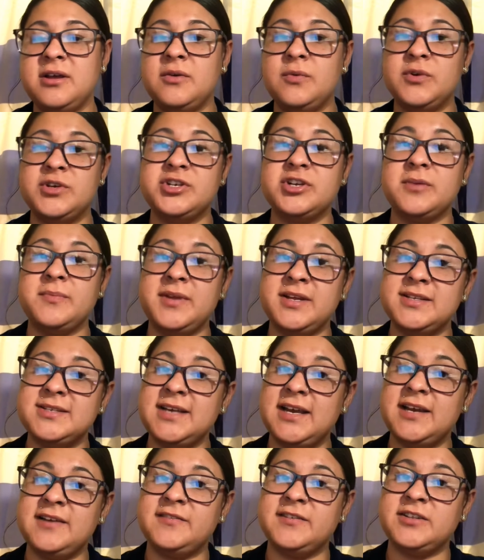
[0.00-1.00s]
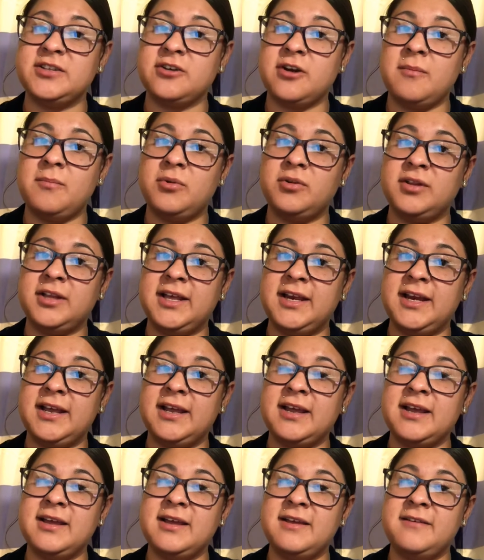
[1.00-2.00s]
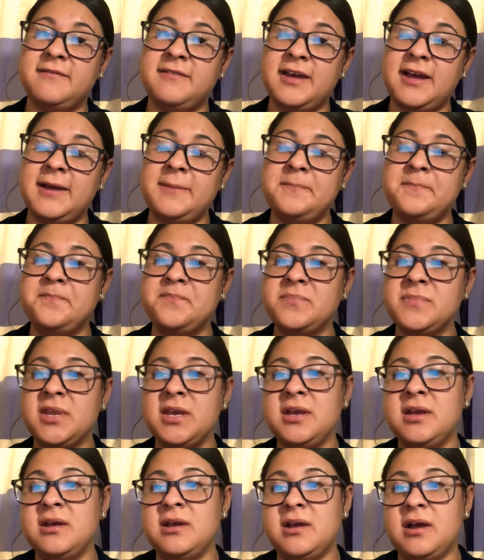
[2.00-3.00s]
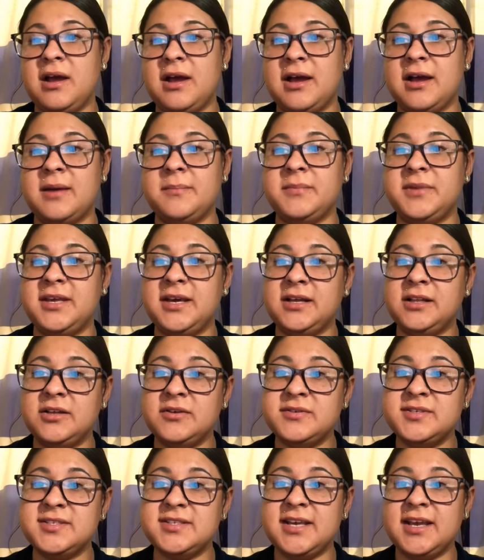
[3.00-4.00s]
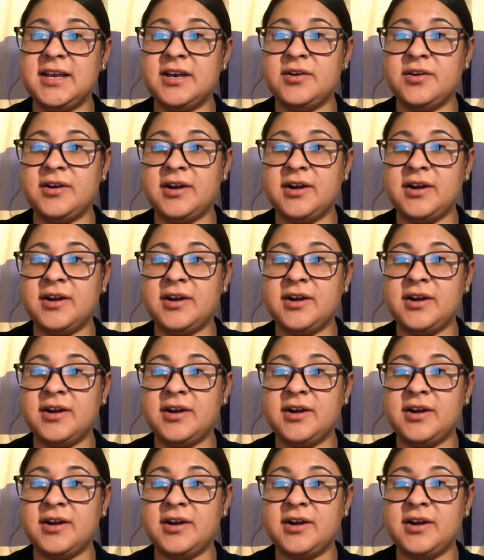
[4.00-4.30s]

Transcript: which could be a sign of a thrombolytic event. Yellow skin